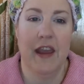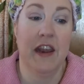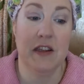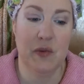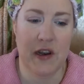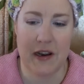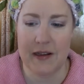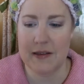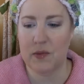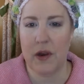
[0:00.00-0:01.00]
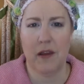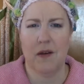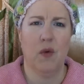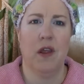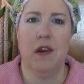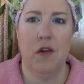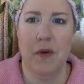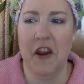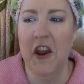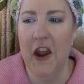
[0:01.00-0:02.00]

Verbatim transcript: it is what it is. What are you, what are you gonna do?